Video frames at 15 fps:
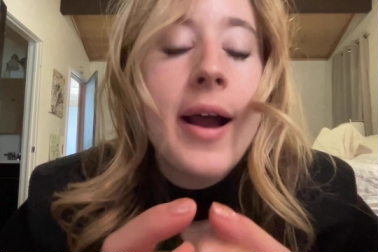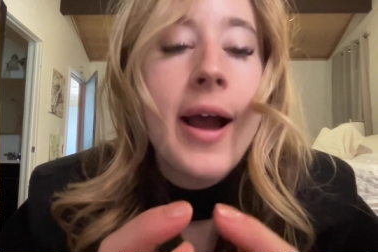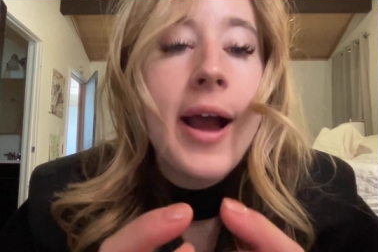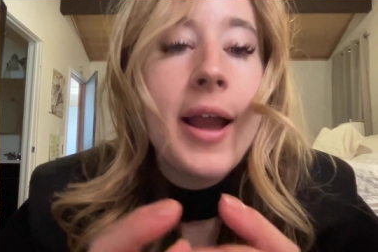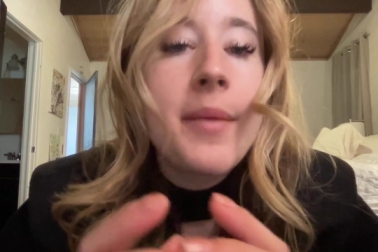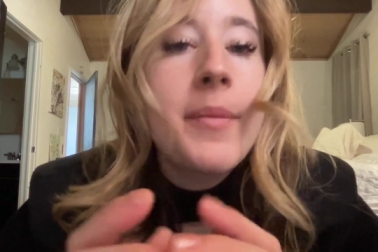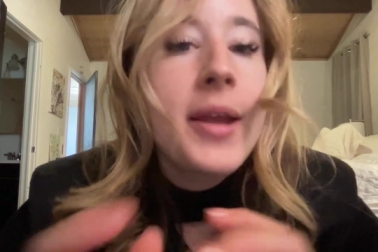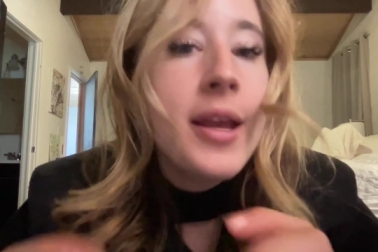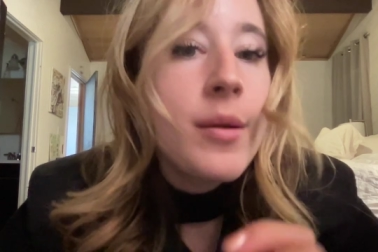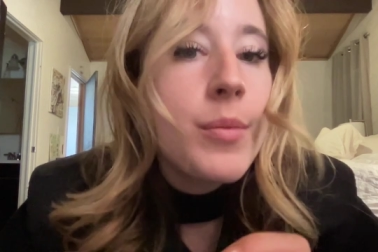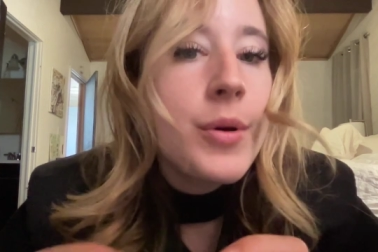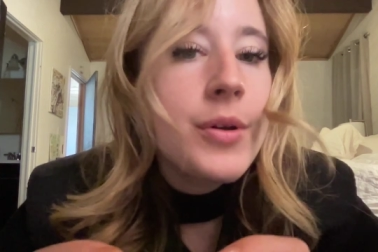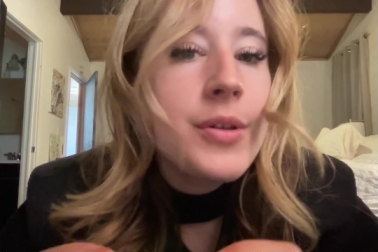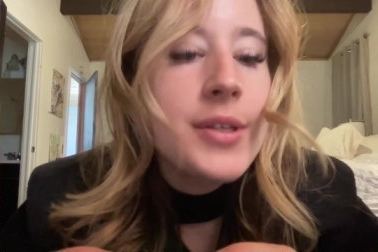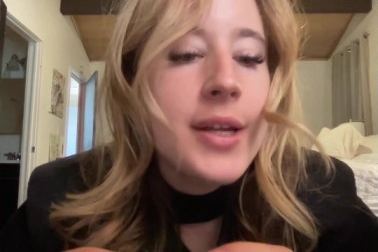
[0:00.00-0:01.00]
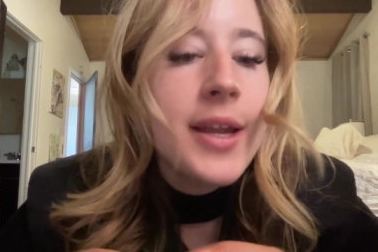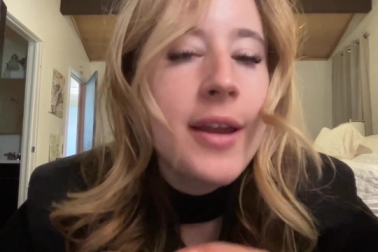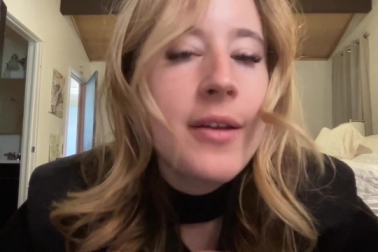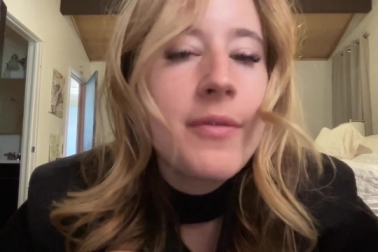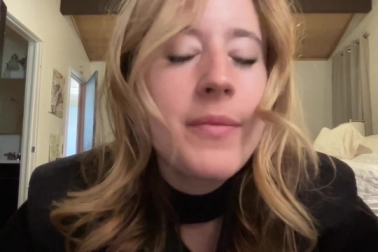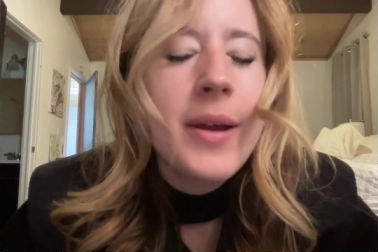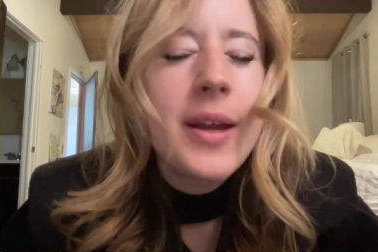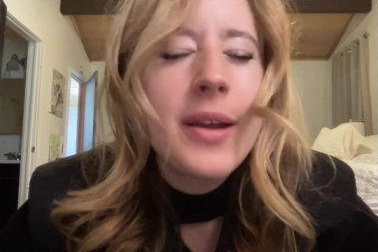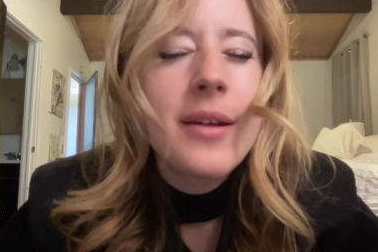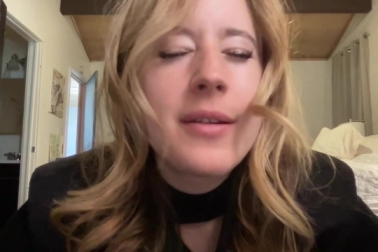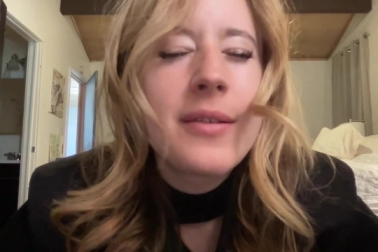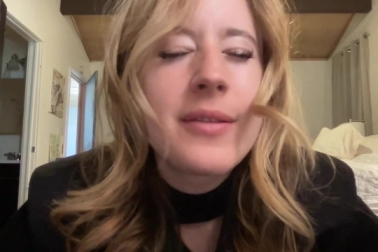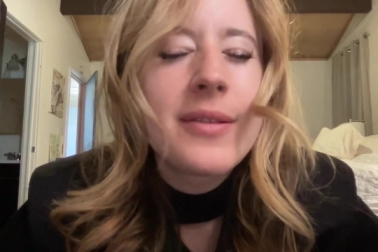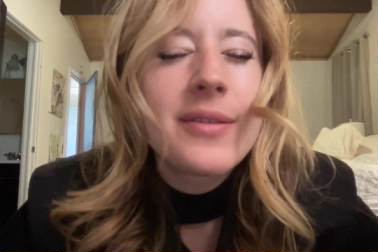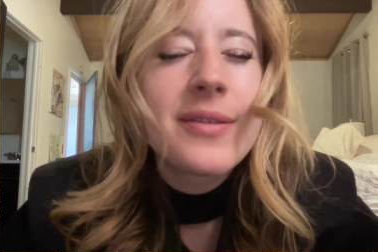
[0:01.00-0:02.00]
I'm able to give my
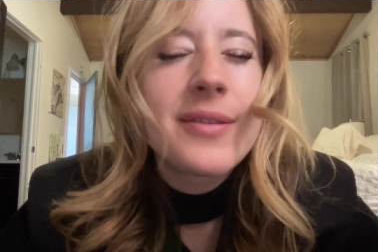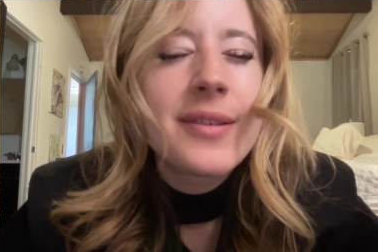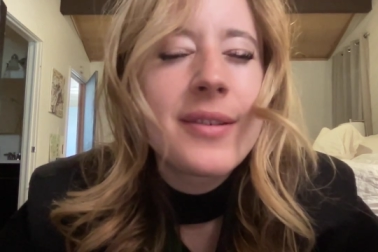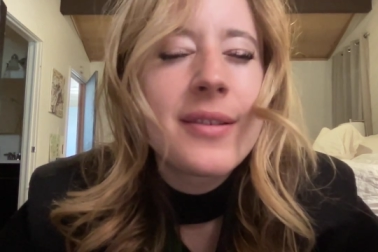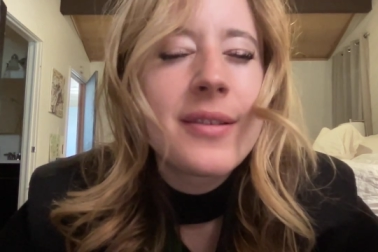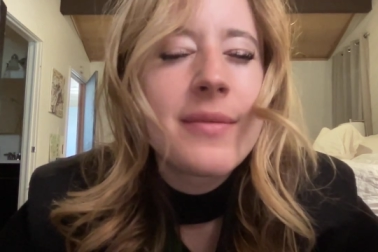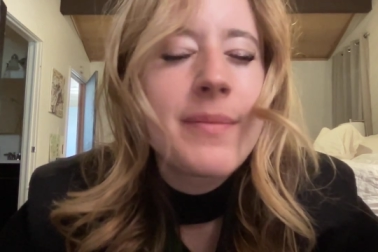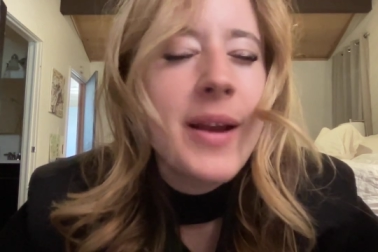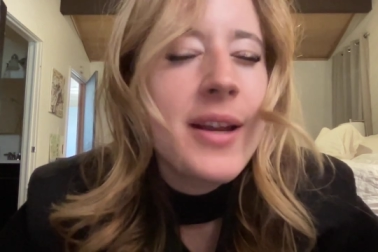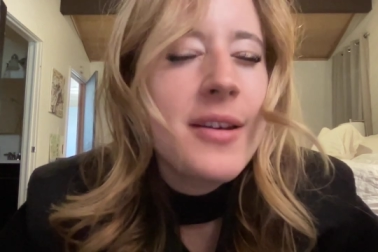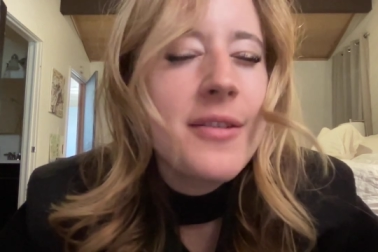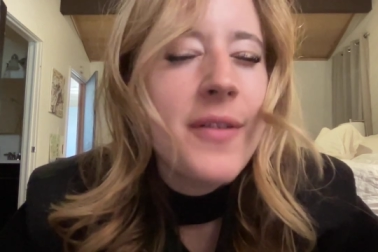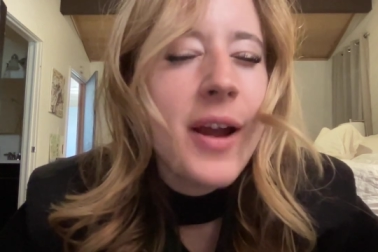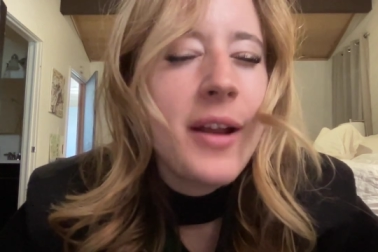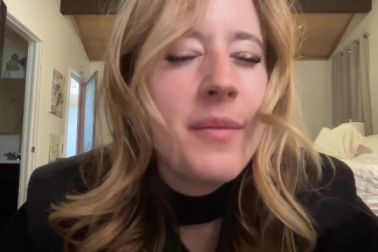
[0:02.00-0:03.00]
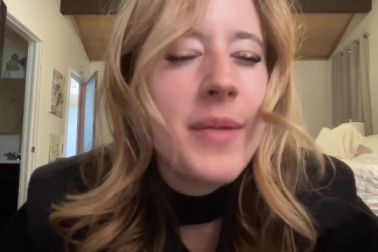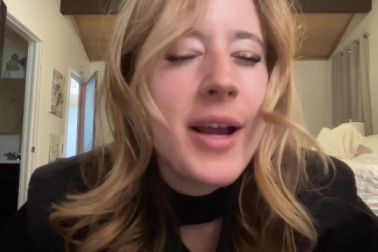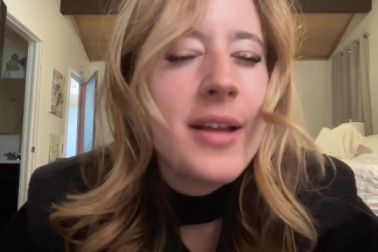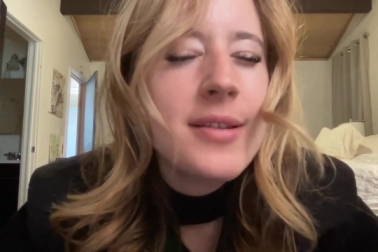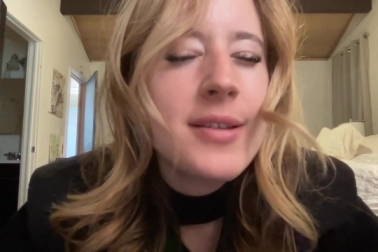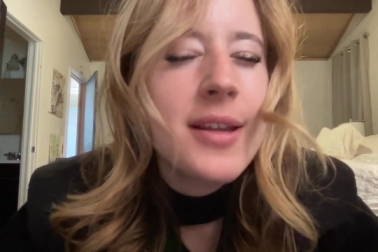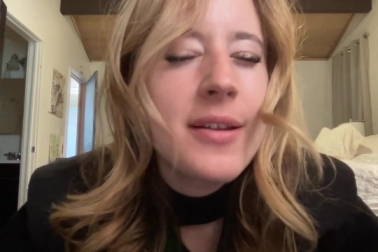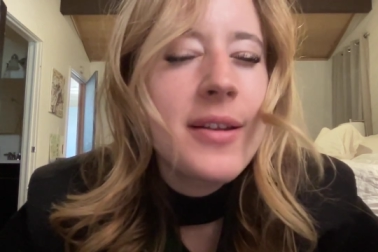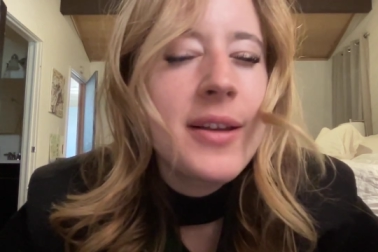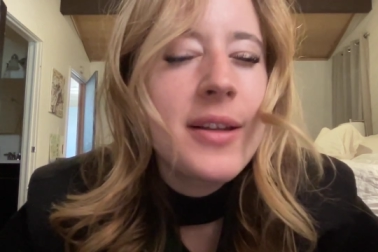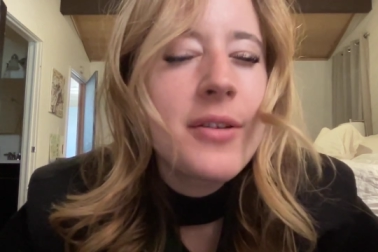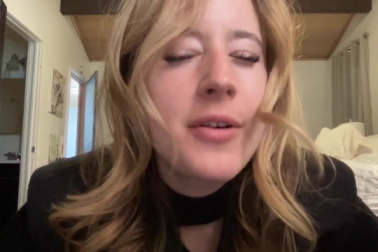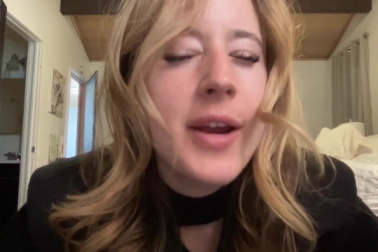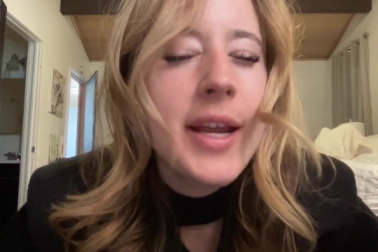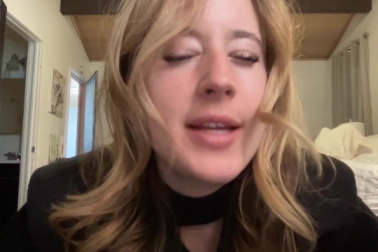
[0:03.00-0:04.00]
my divine
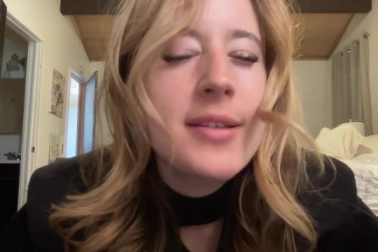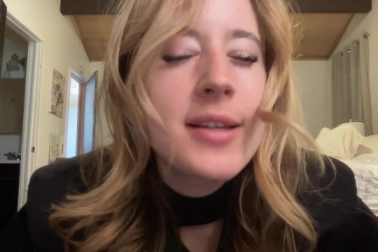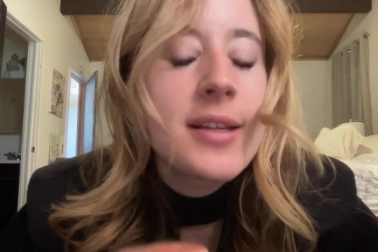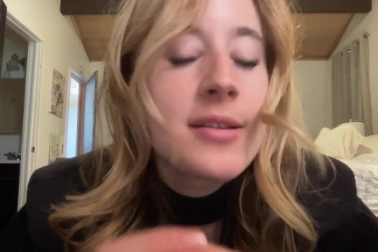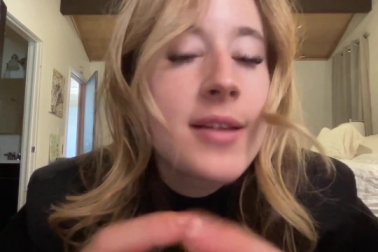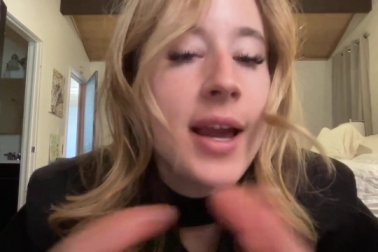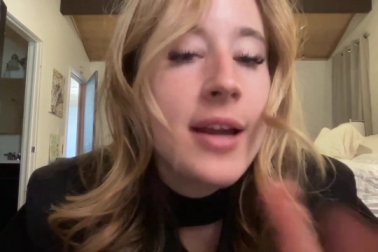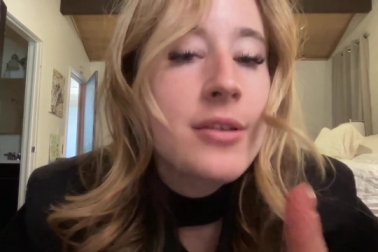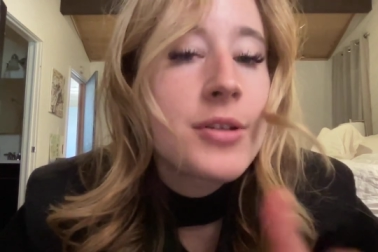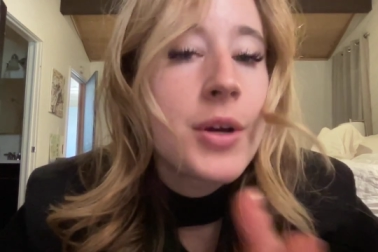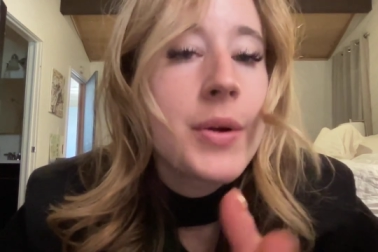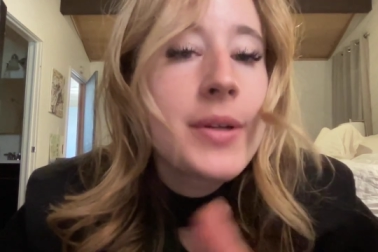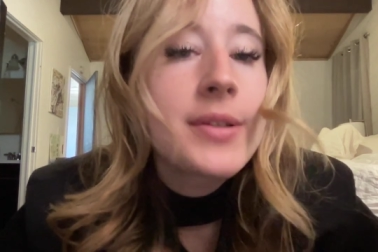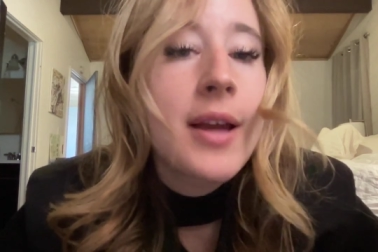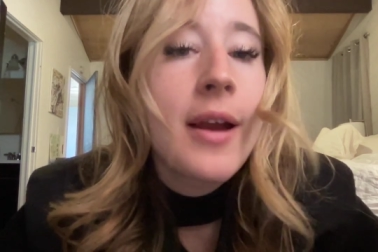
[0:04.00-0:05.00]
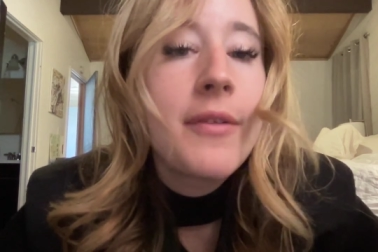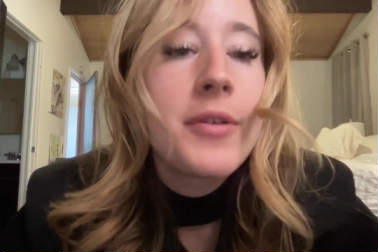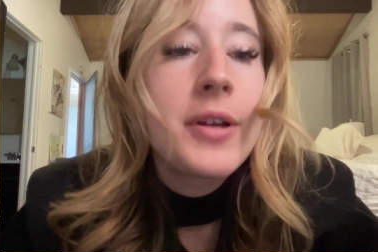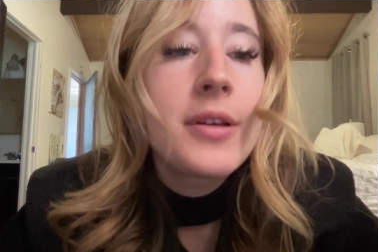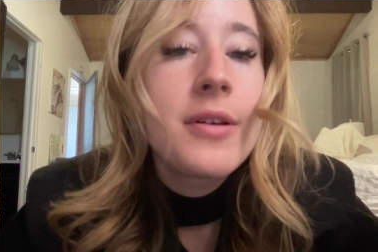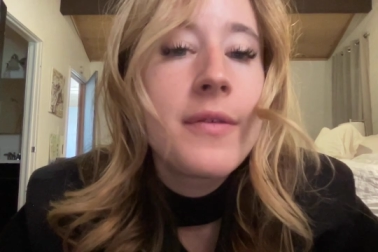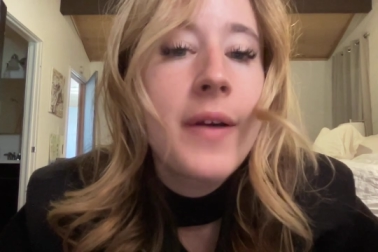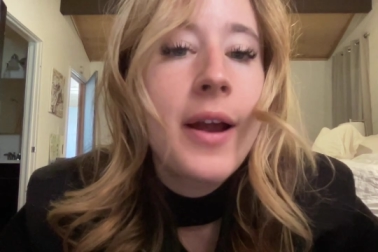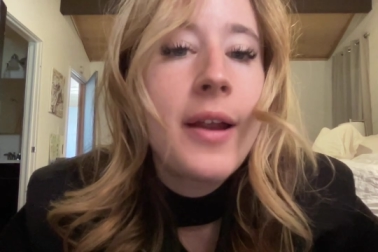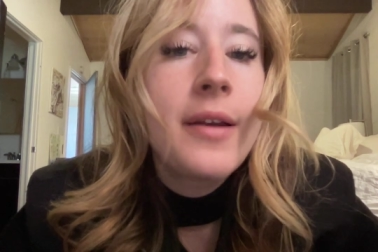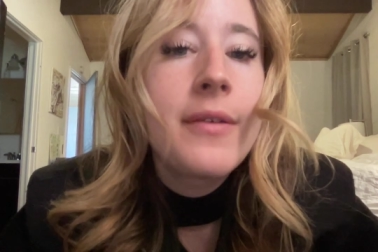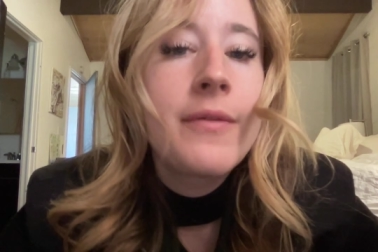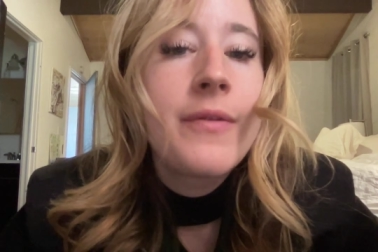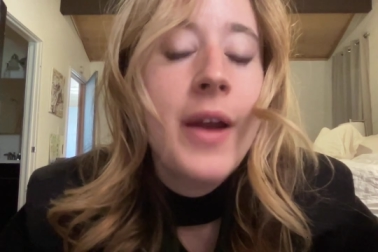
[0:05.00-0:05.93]
masculine grace and that so is every divine